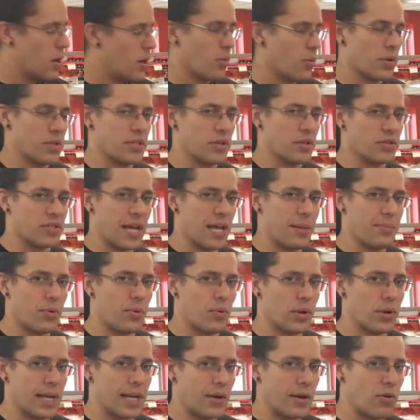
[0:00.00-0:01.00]
whereas your
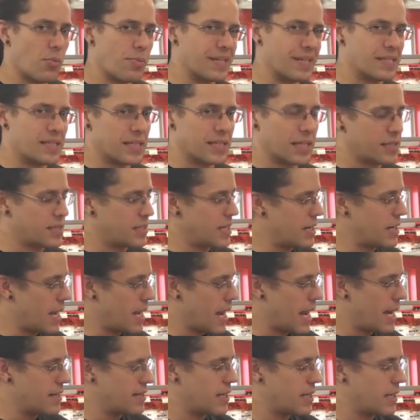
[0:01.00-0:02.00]
10.0 will be 16 to
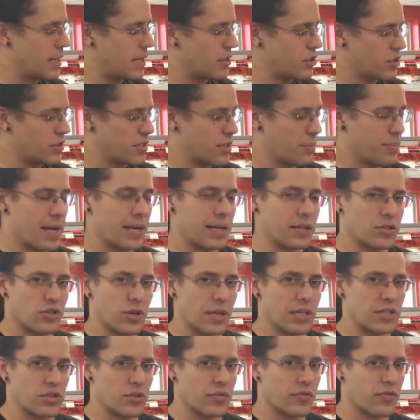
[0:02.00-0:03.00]
18 inches of
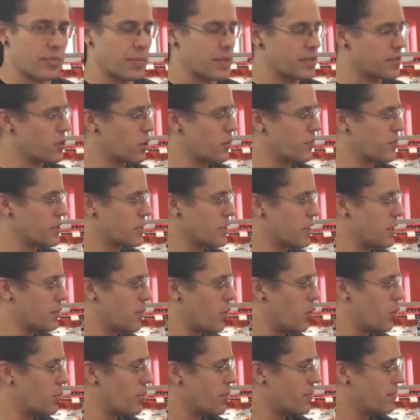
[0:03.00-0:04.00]
penetration from the surface of
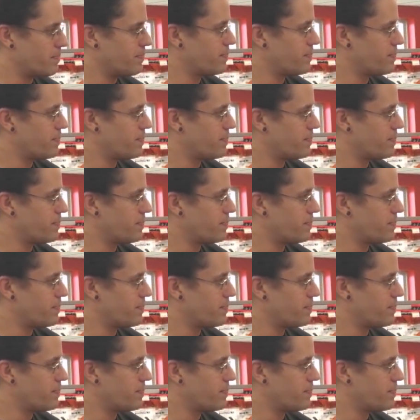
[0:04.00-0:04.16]
the bulb.